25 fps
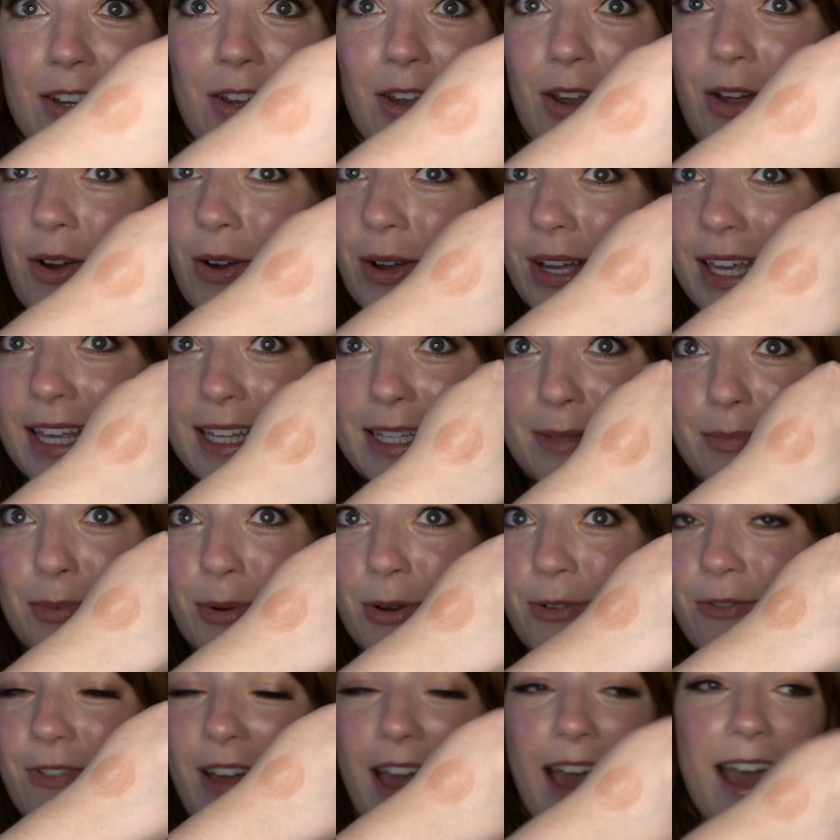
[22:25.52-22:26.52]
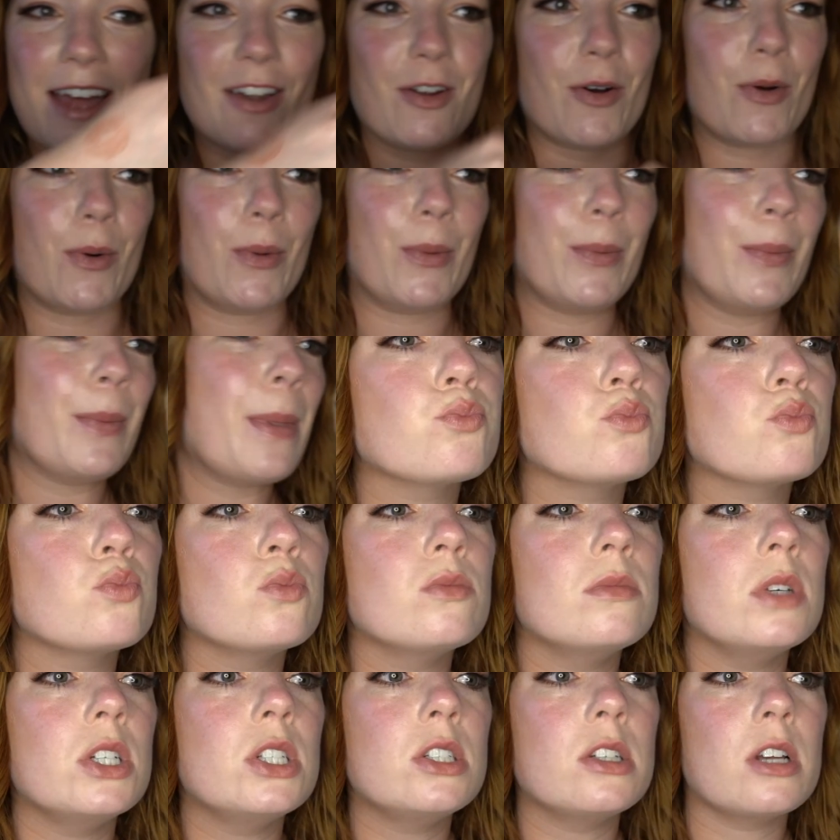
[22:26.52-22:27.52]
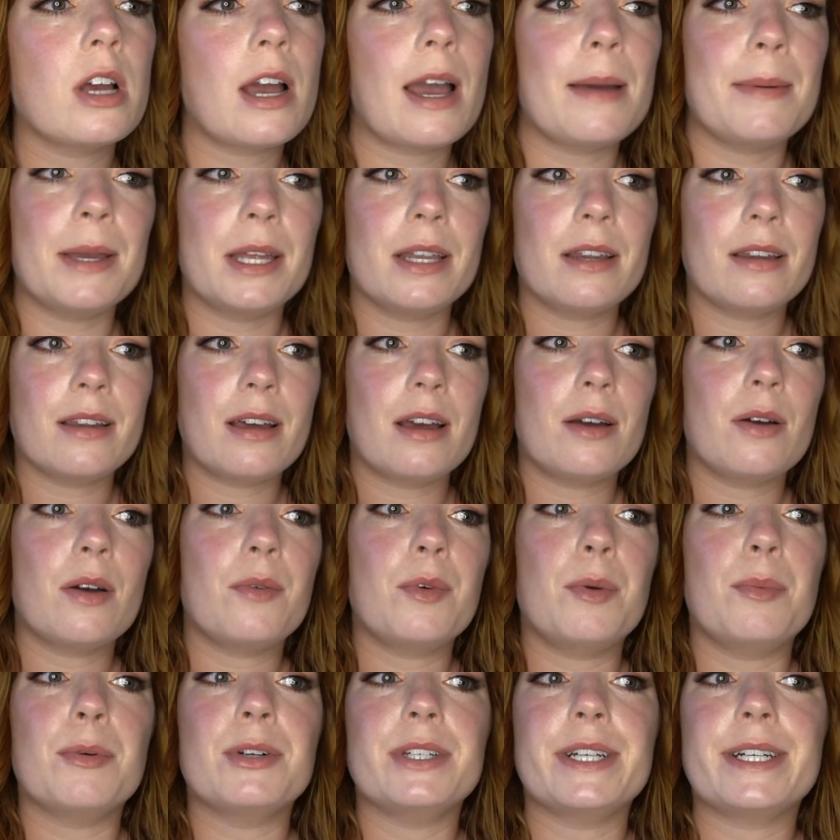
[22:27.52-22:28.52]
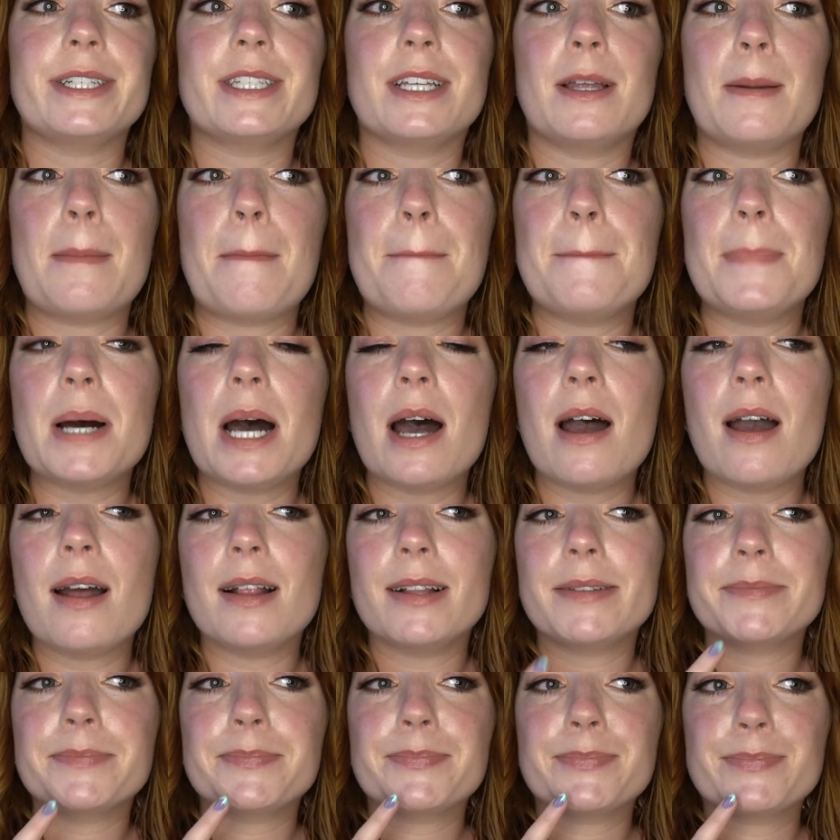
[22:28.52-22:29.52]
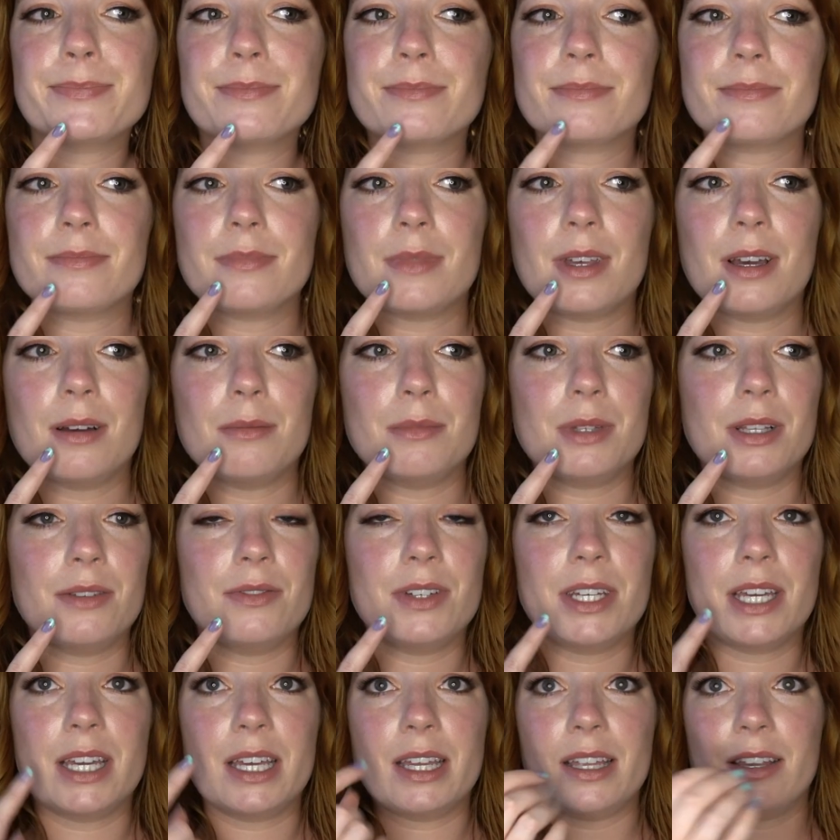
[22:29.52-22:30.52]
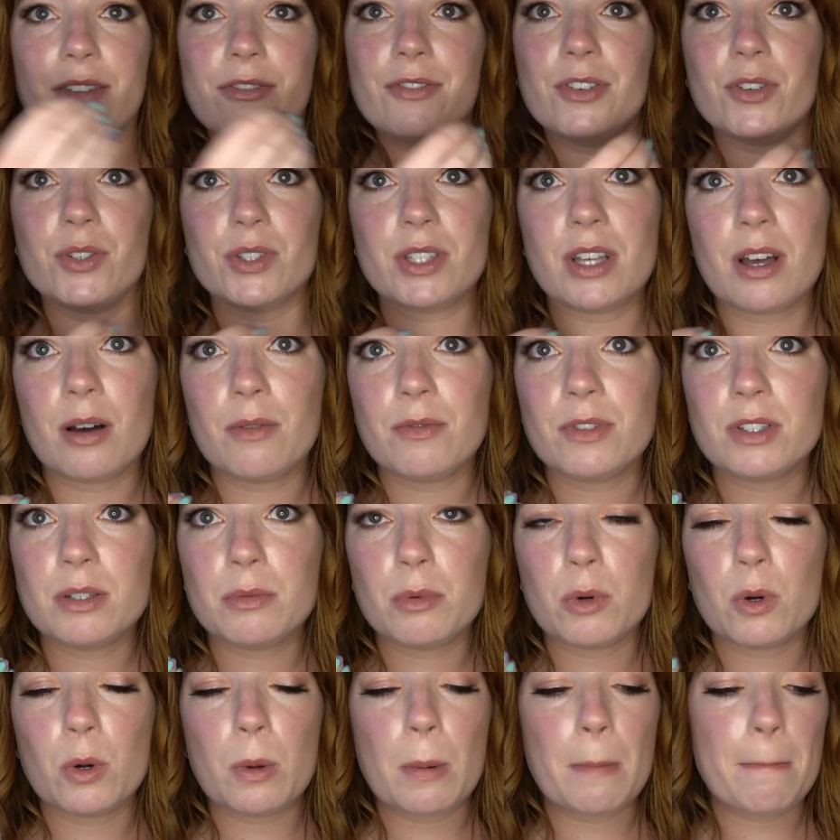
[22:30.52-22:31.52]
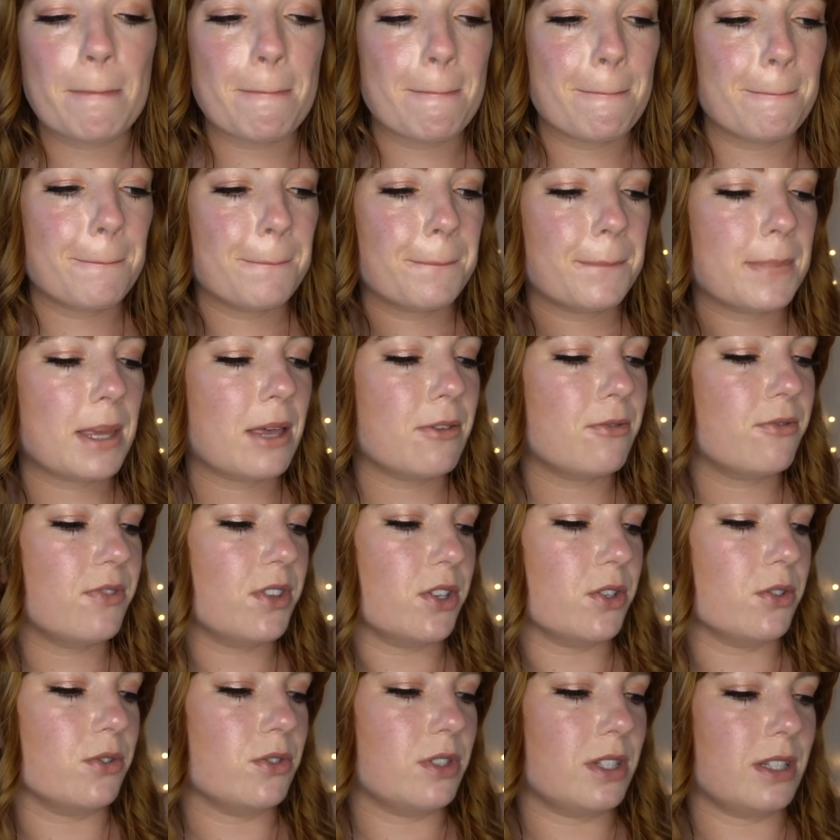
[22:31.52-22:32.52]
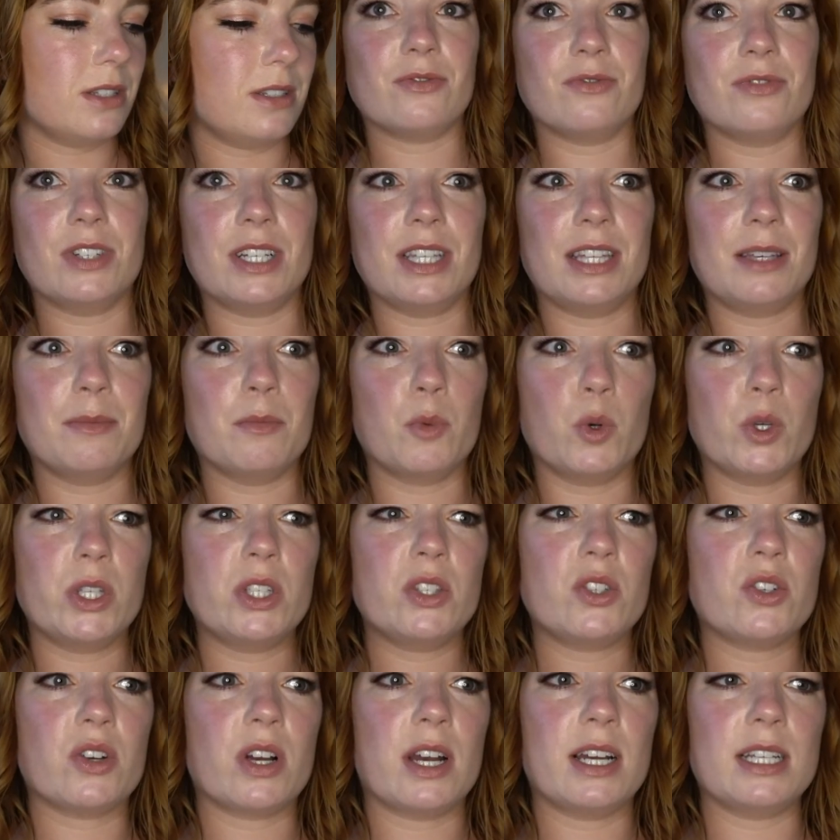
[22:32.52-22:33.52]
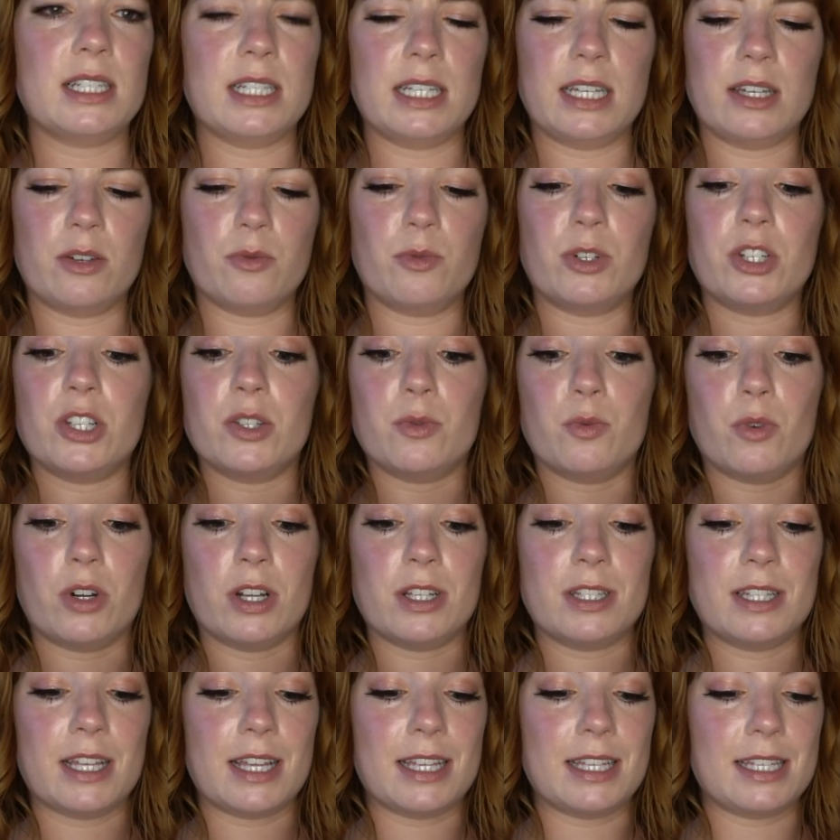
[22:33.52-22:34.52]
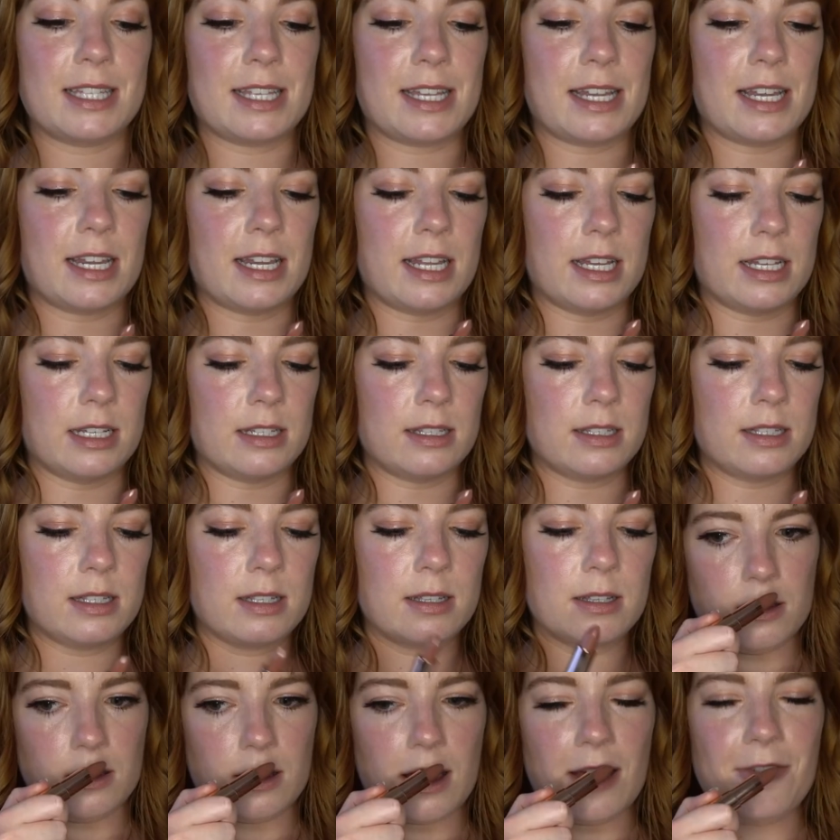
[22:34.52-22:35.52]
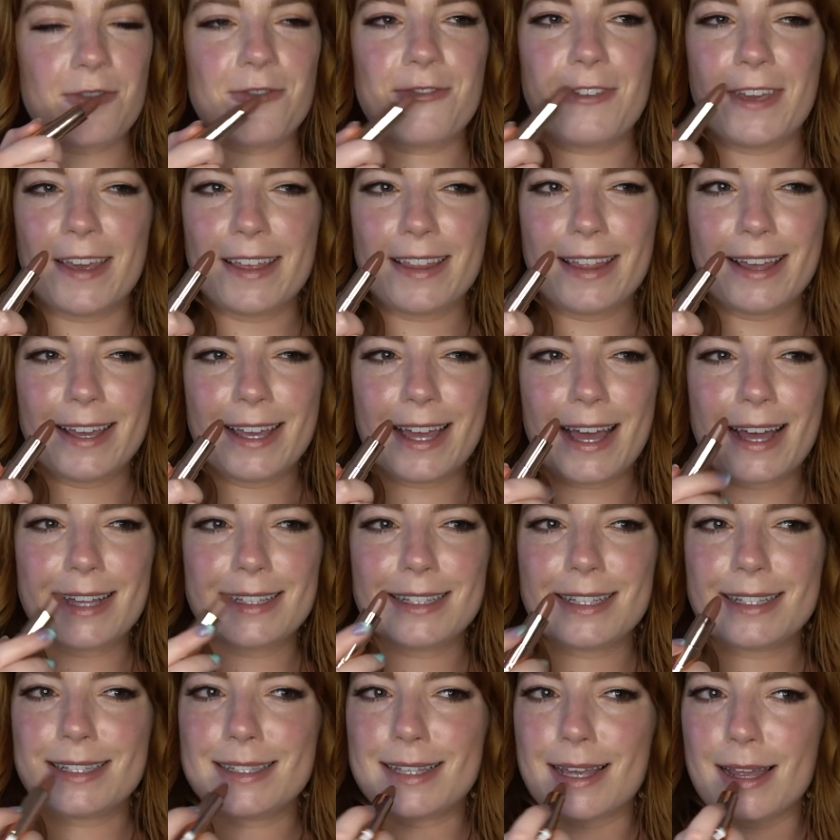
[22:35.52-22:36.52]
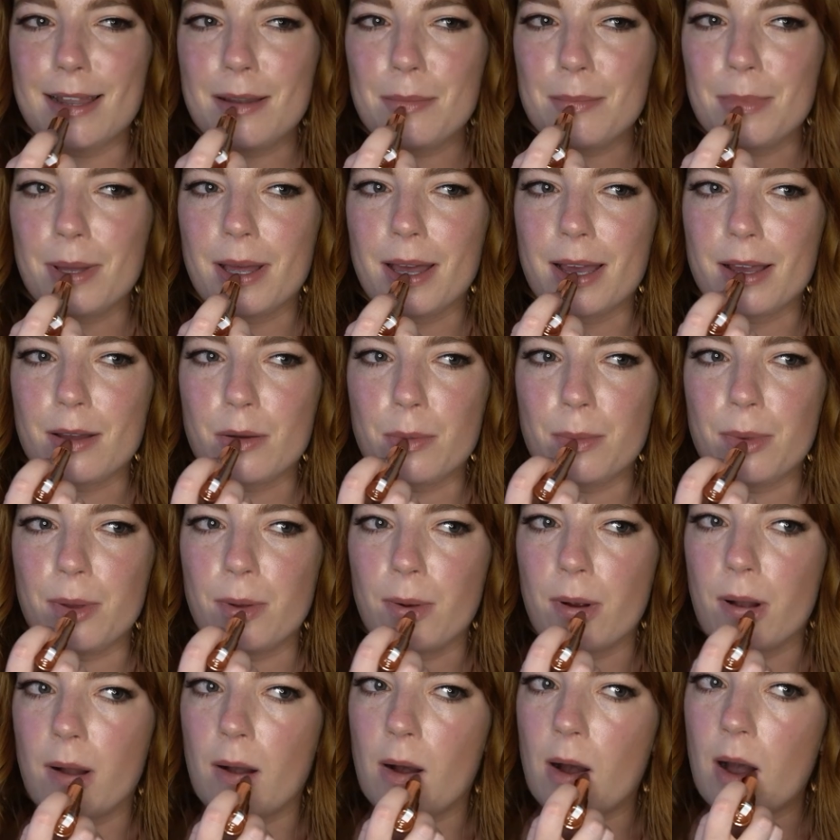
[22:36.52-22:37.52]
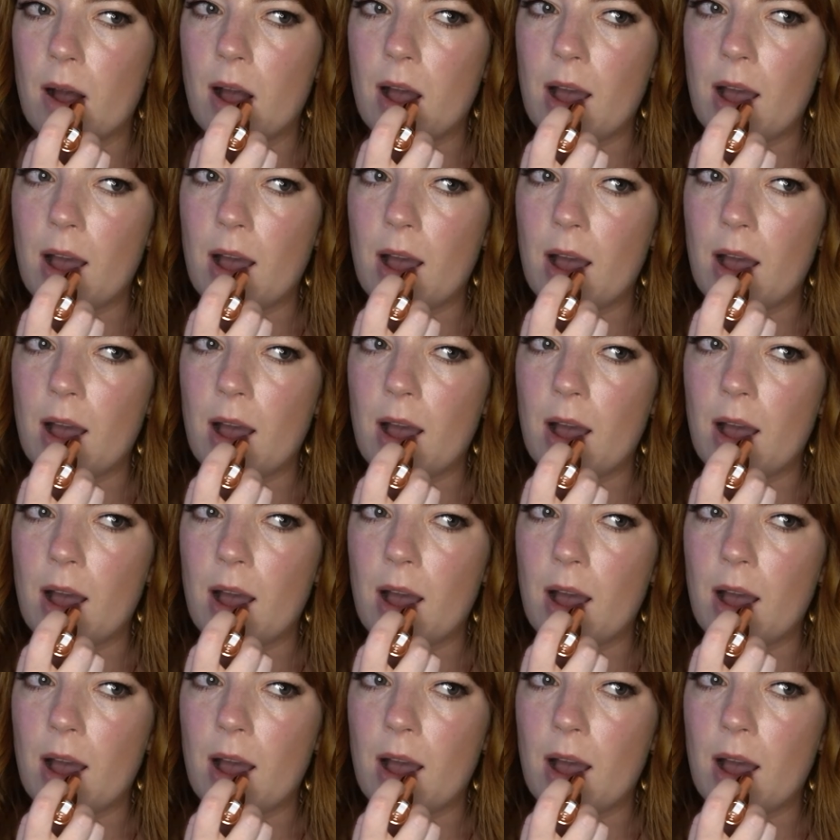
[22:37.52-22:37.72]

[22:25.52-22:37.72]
Not kiss-proof at all. Which, I mean, we predicted. But I'm loving it. It feels comfortable. It feels really moisturizing, which is what it says it is. I feel like it has a scent, but I could be wrong.